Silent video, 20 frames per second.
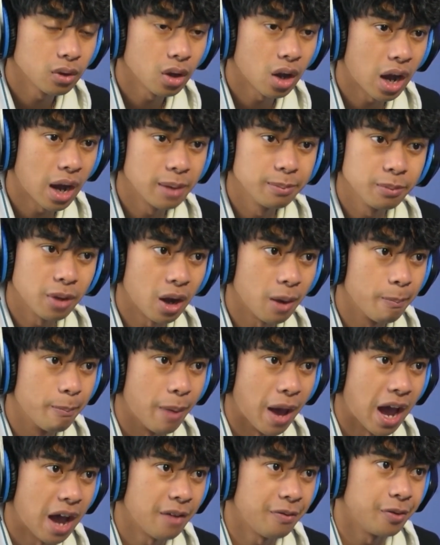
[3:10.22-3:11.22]
I'm
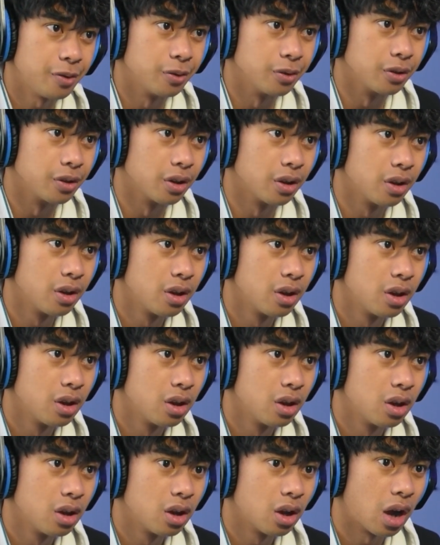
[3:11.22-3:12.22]
baffled.
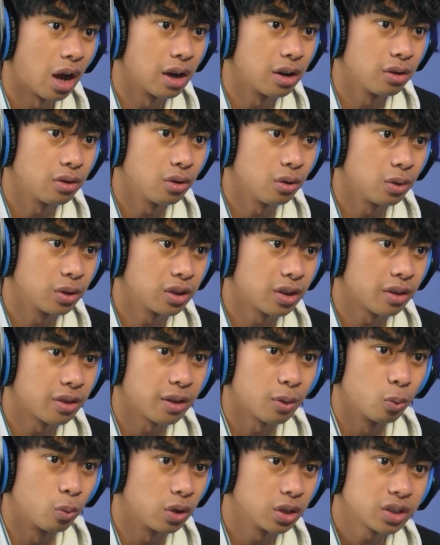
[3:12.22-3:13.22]
I don't know what to
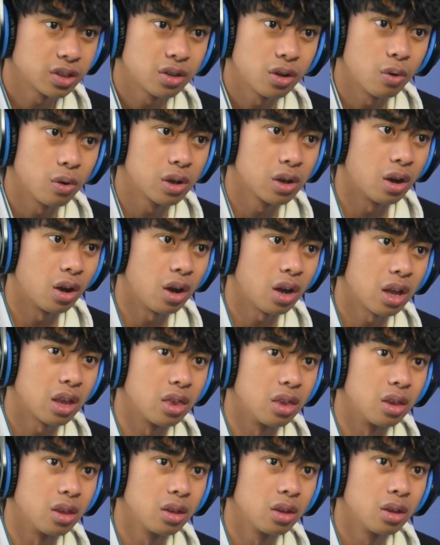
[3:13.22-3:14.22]
think. What's going on?